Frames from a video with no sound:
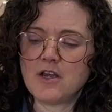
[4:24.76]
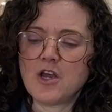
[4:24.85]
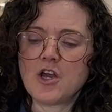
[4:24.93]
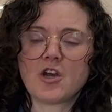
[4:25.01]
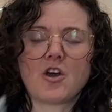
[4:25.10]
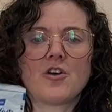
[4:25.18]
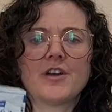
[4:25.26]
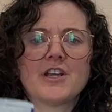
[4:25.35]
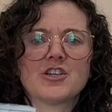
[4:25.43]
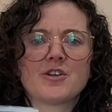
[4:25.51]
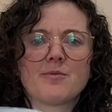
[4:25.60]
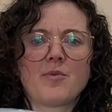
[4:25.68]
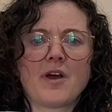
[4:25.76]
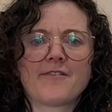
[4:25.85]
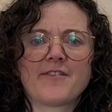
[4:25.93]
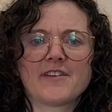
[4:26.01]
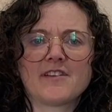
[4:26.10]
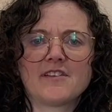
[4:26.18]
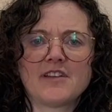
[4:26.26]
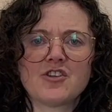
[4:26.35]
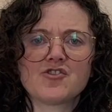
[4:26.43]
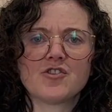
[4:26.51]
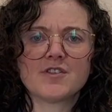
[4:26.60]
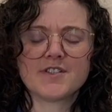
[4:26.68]
Carnation Breakfast
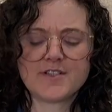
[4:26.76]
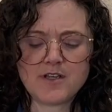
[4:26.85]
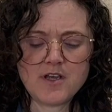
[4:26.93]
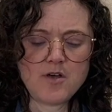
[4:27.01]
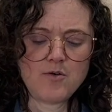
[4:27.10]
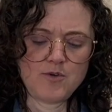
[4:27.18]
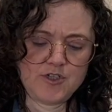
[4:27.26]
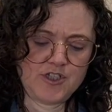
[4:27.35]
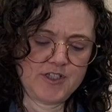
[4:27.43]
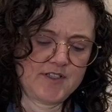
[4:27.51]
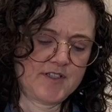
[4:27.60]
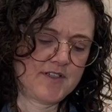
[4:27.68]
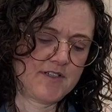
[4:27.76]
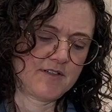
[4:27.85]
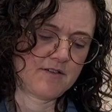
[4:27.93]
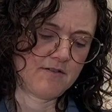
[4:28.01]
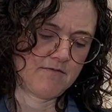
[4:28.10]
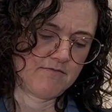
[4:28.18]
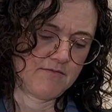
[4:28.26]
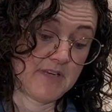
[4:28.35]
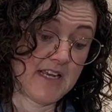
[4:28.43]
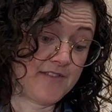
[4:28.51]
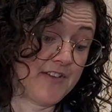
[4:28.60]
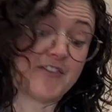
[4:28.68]
Essentials, which has
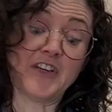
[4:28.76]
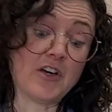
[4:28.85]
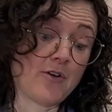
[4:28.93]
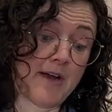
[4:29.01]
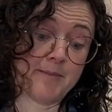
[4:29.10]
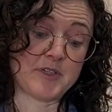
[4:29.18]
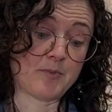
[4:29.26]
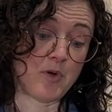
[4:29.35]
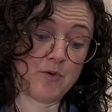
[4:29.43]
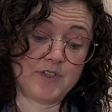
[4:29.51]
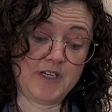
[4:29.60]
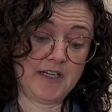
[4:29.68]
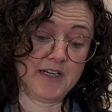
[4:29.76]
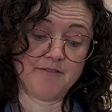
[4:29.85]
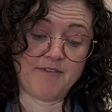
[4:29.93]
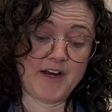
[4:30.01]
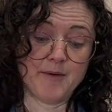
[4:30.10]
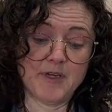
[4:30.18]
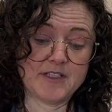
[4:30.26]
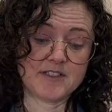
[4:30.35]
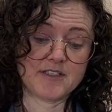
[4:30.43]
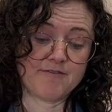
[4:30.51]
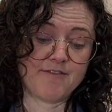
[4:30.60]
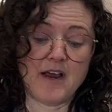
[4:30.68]
15 grams of protein and vitamins
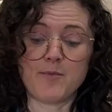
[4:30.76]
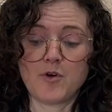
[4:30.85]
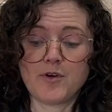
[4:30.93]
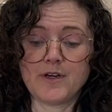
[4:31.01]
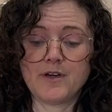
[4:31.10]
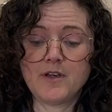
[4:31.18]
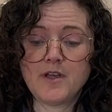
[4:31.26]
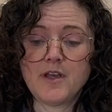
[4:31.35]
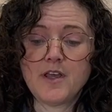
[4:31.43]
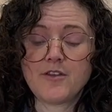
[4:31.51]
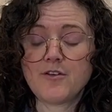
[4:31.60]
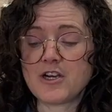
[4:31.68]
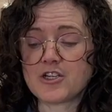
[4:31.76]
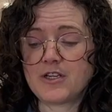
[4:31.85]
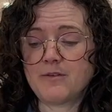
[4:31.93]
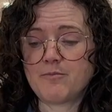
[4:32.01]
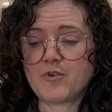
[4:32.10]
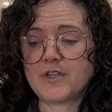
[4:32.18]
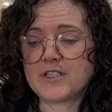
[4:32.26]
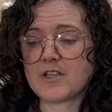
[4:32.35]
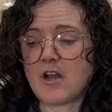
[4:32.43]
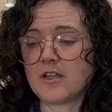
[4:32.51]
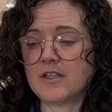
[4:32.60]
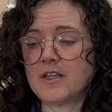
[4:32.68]
and fiber, and they're actually pretty
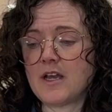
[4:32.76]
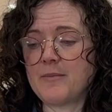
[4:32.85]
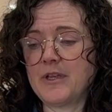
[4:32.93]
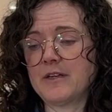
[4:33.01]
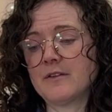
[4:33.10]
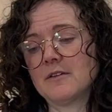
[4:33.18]
solid. I mean,